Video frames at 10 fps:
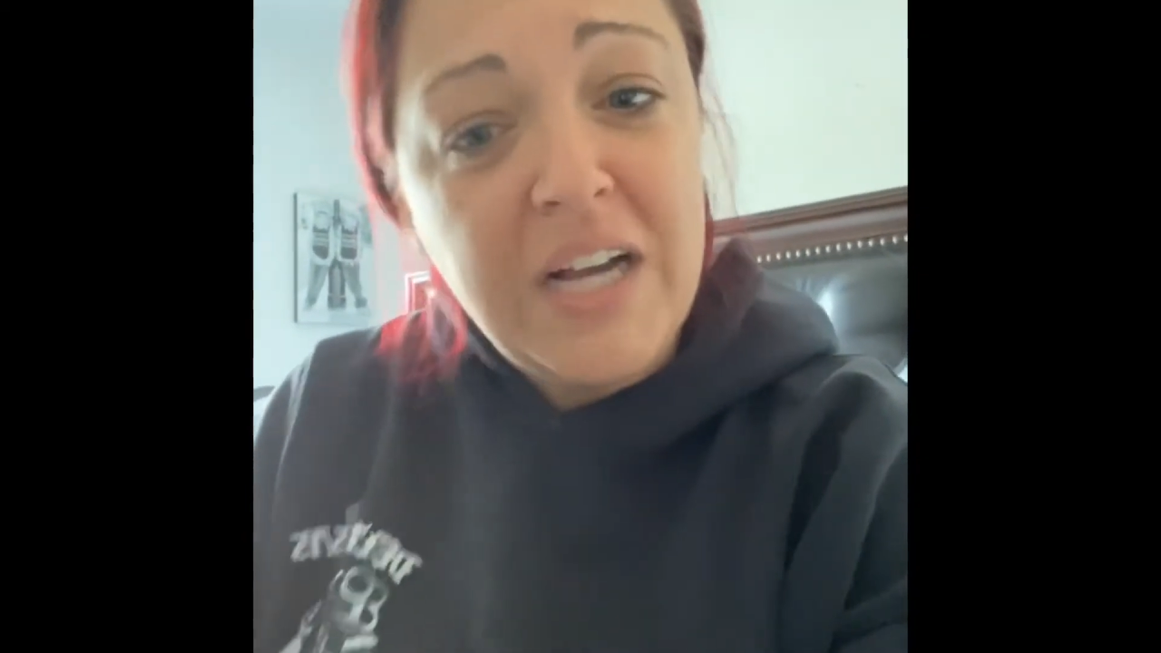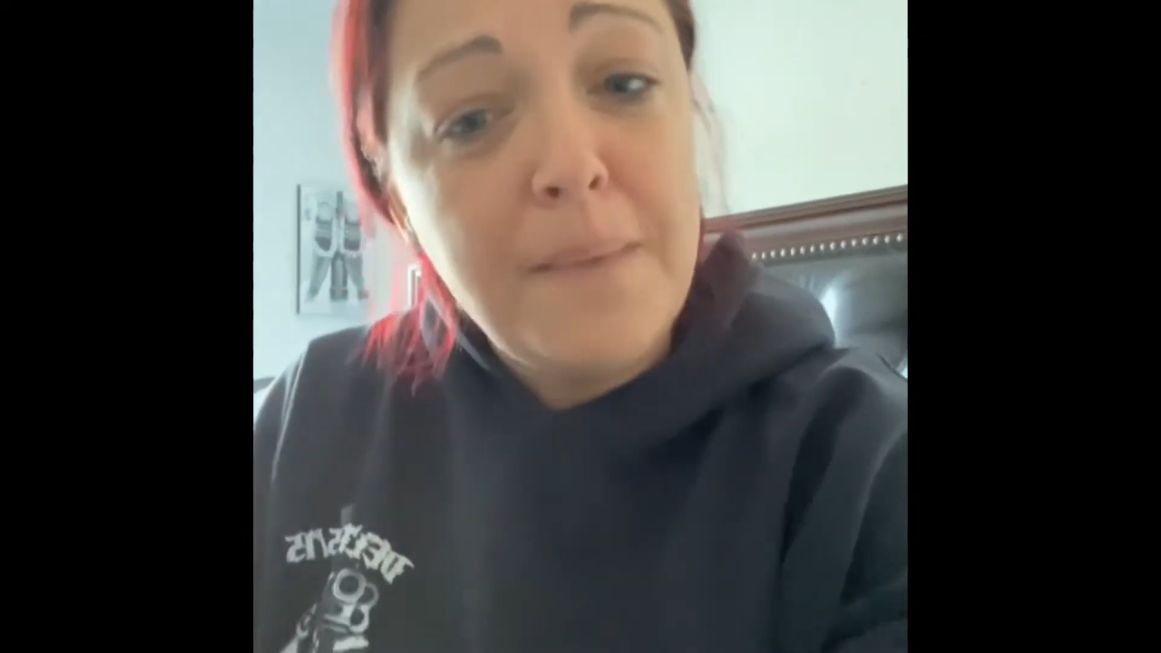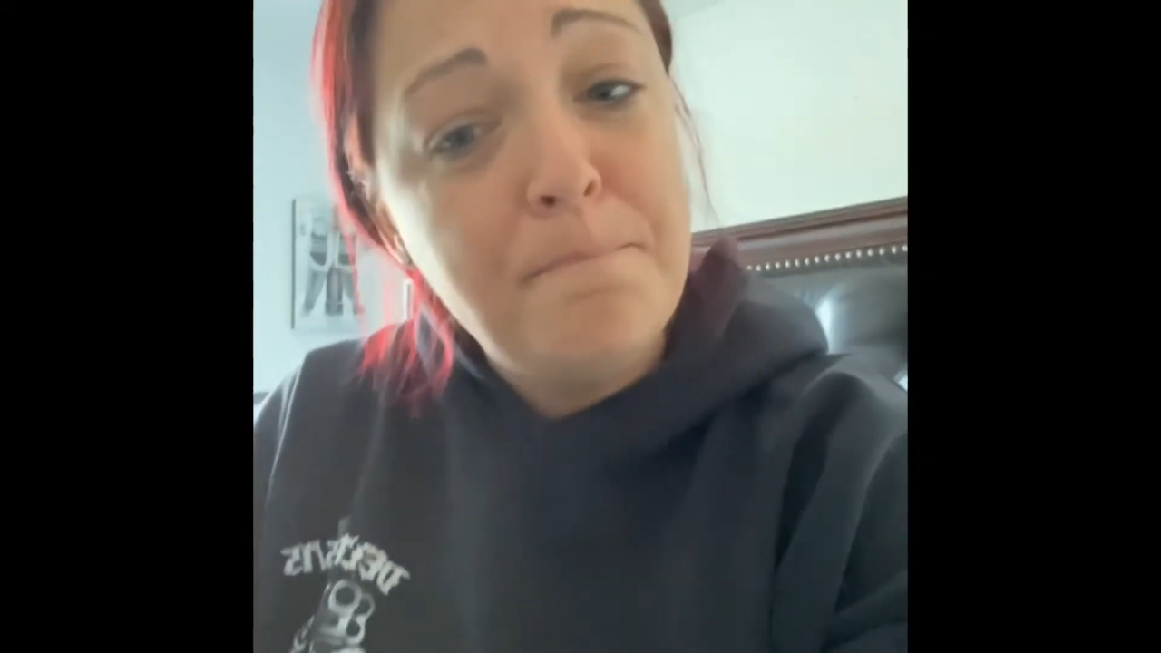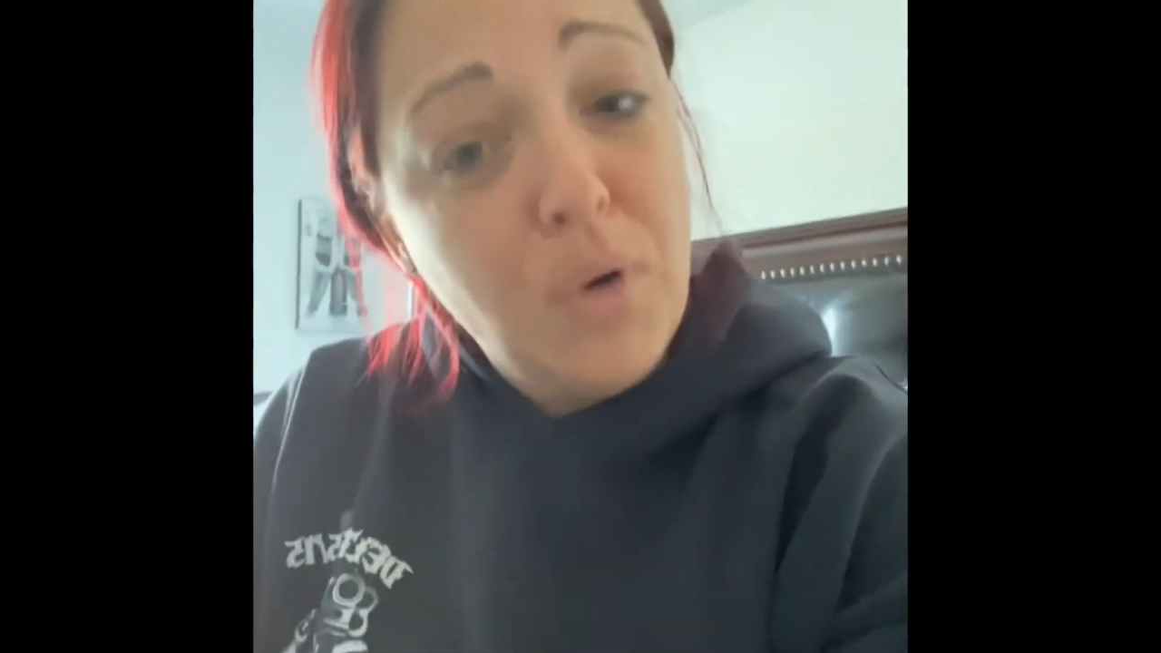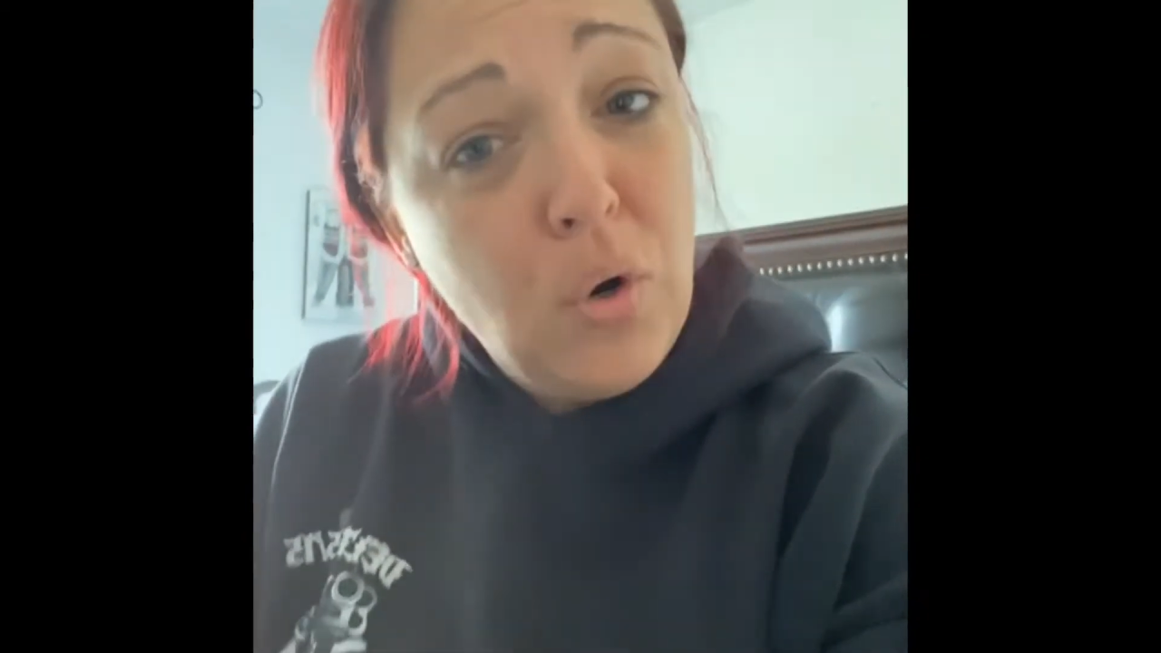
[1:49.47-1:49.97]

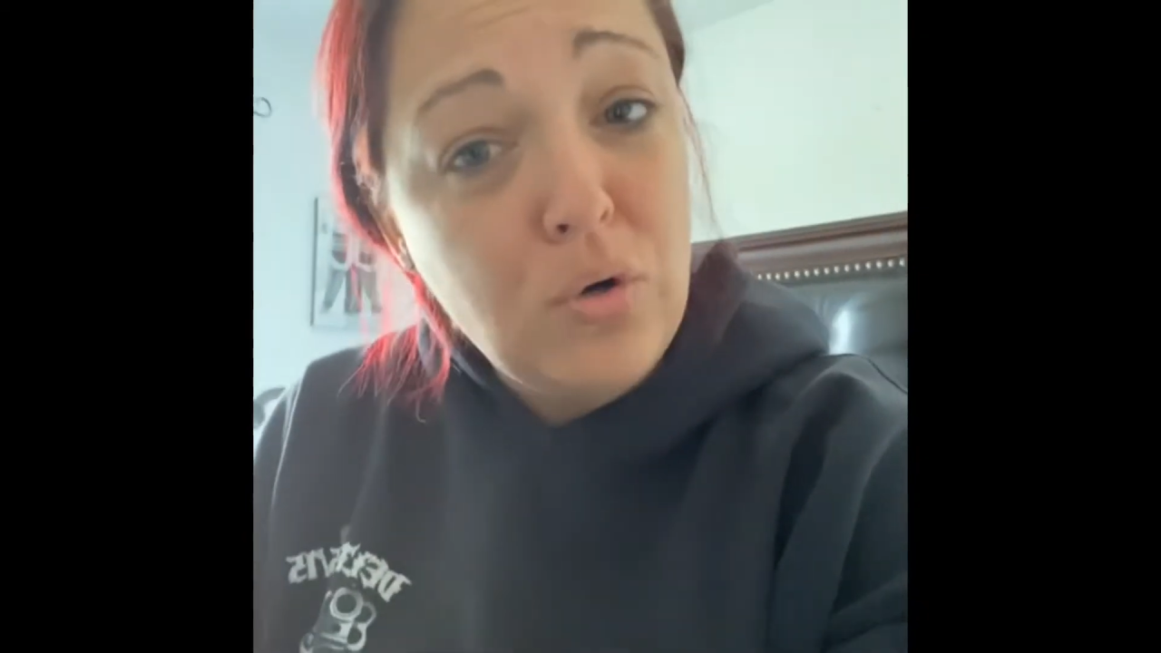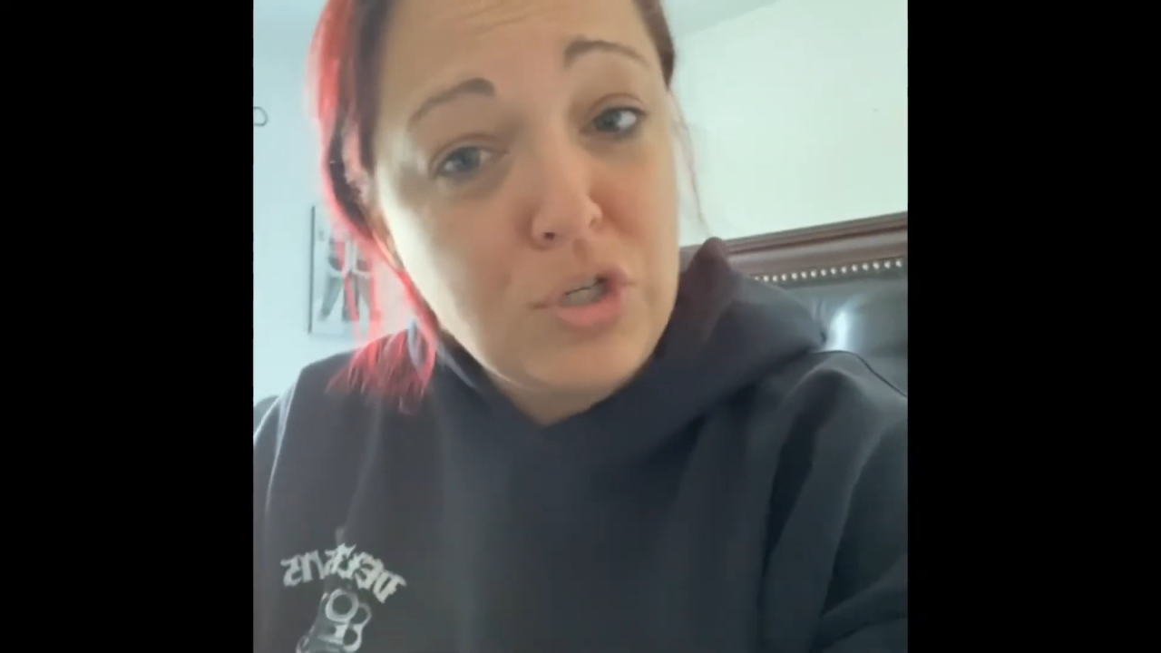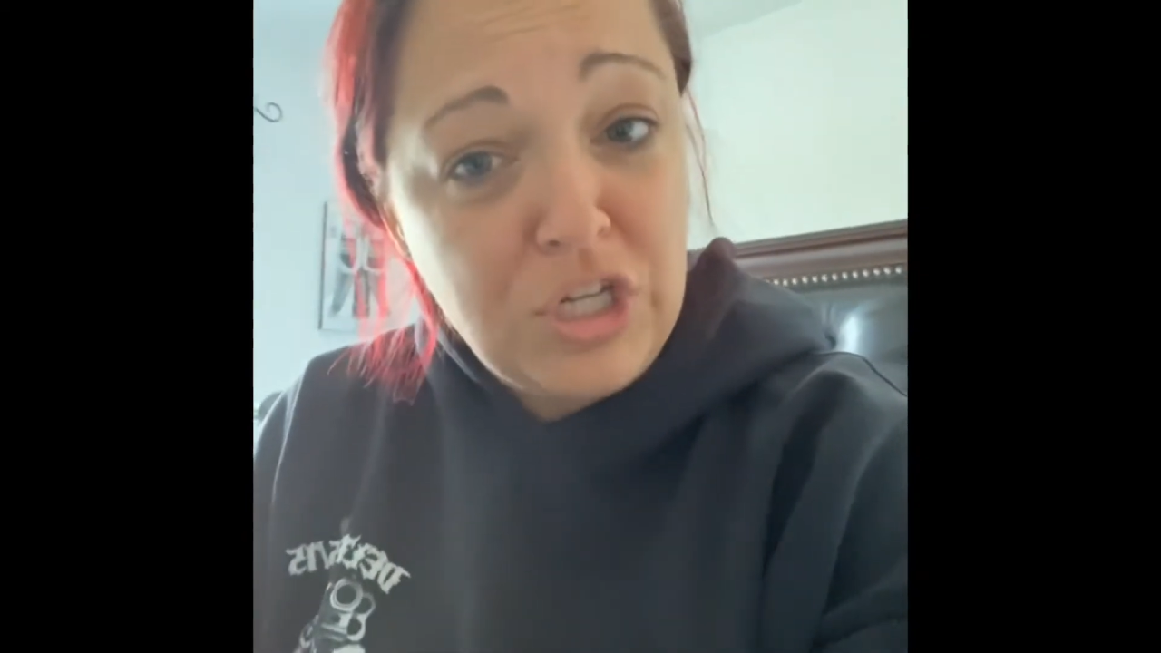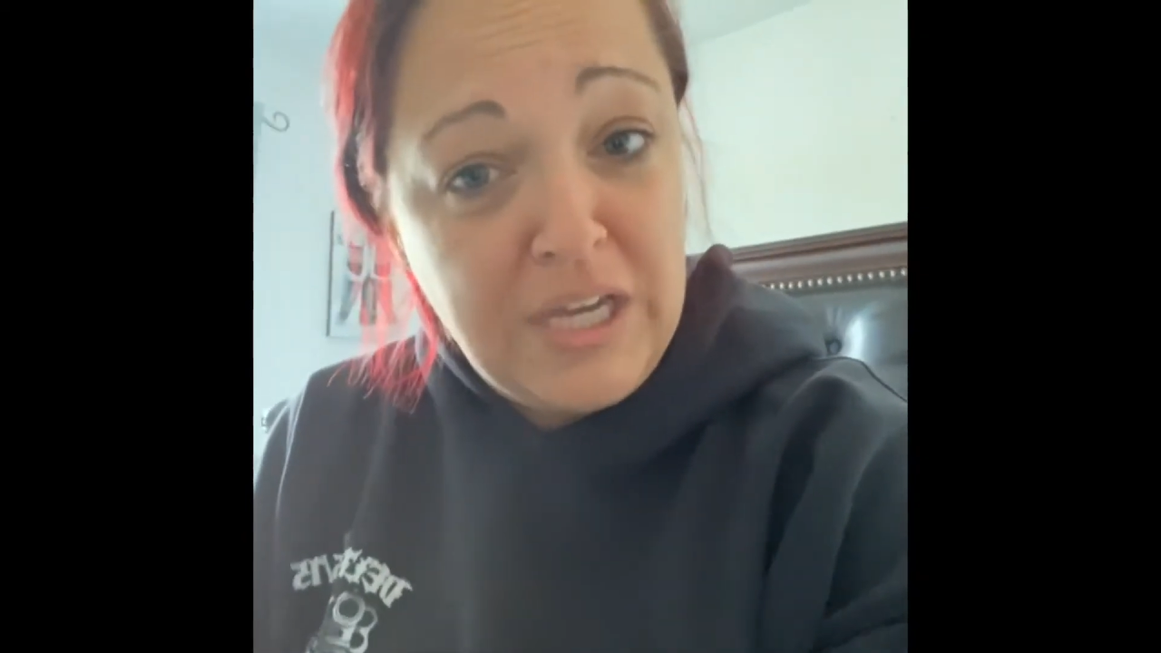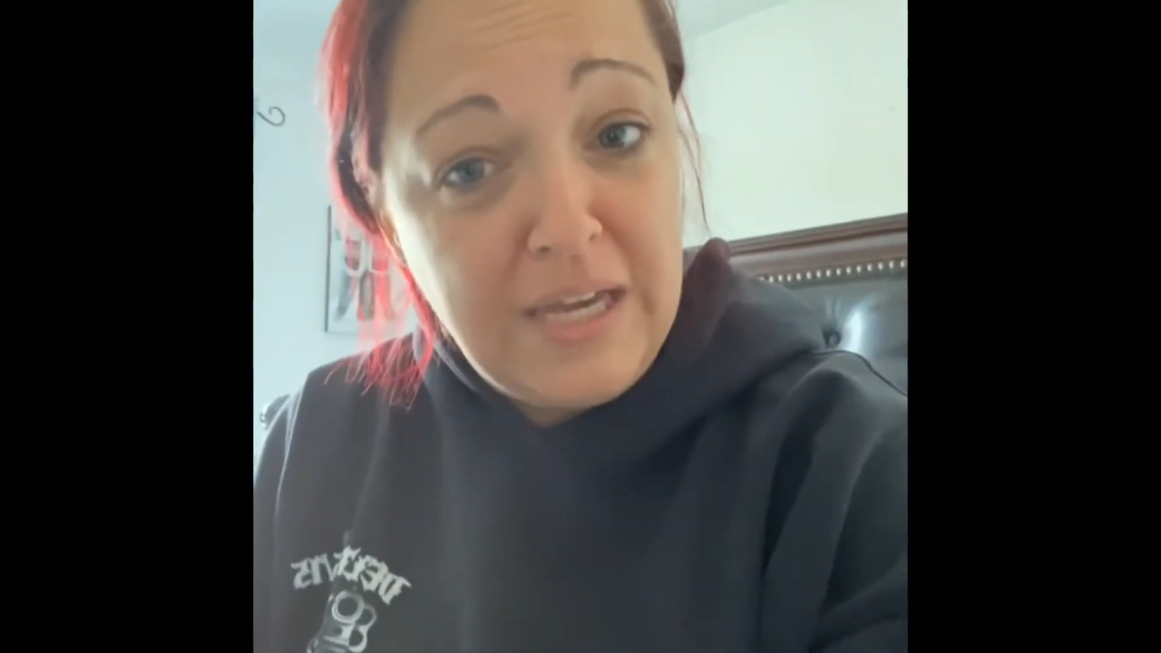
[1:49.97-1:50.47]

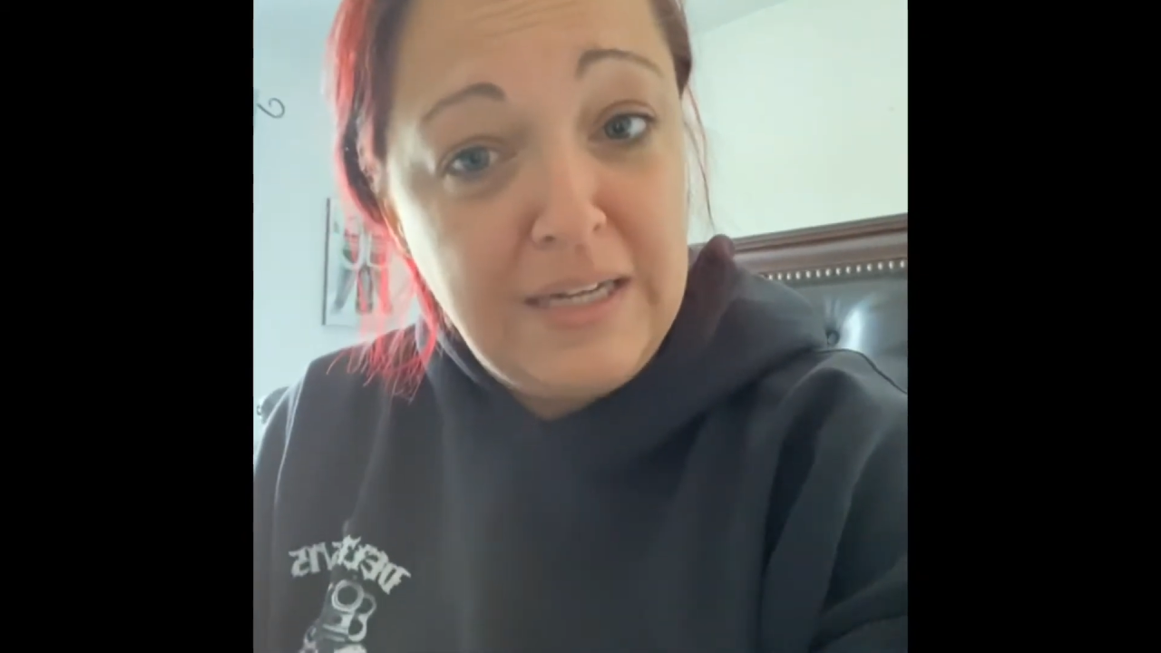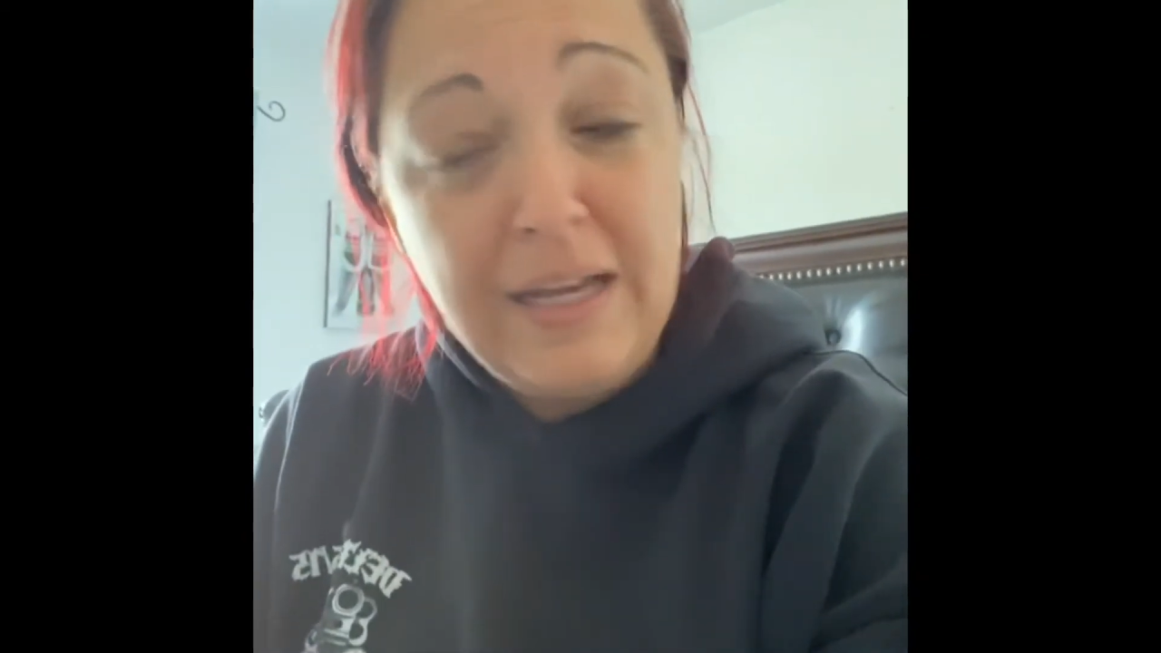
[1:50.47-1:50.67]
bullshit